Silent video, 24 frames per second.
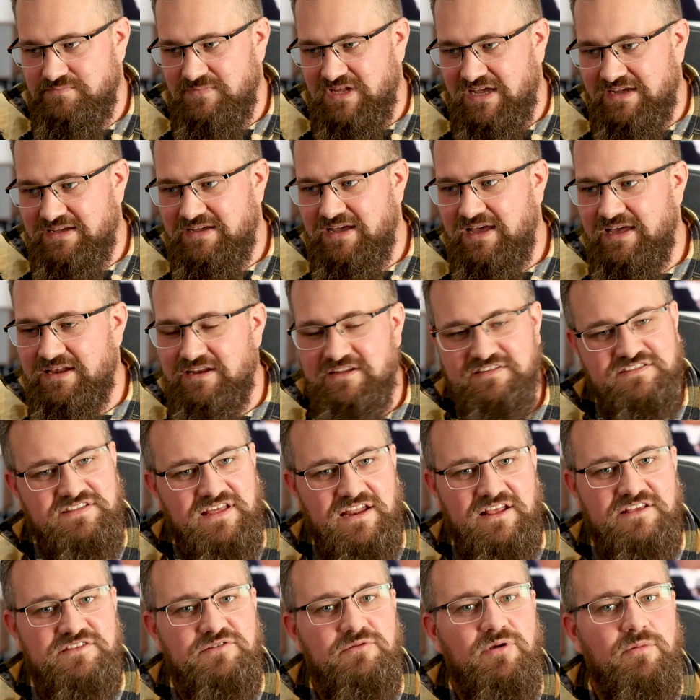Again,
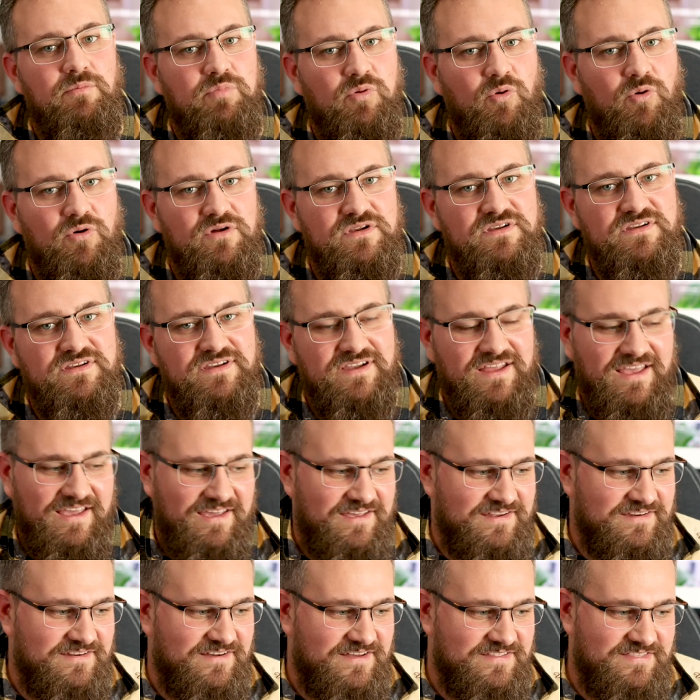aesthetics are important,
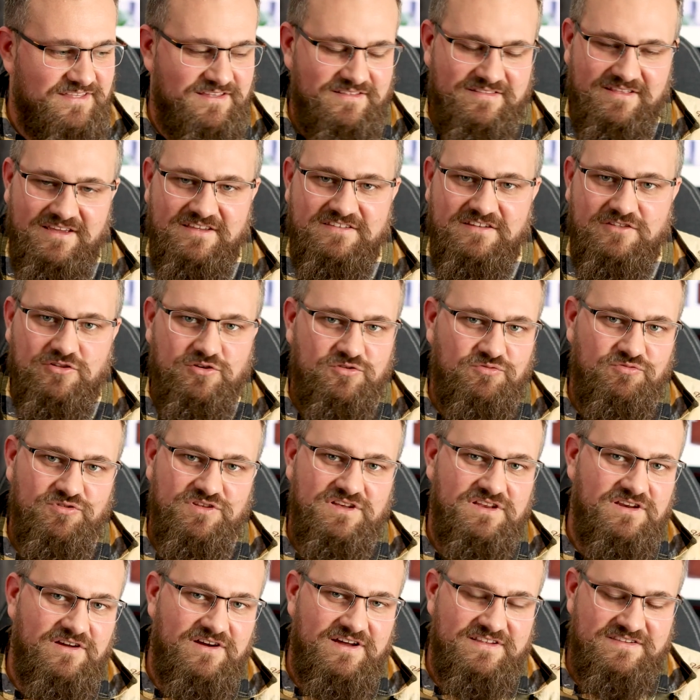and I think these would look
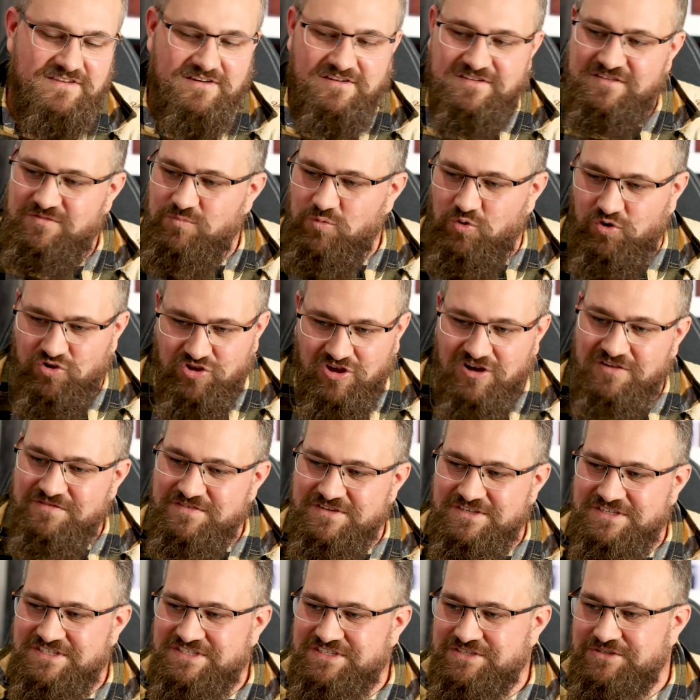really nice in a small
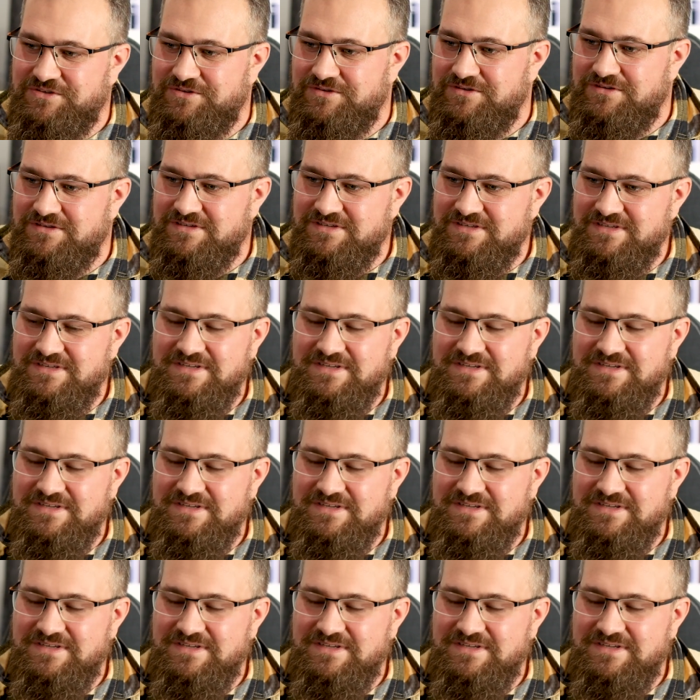office or,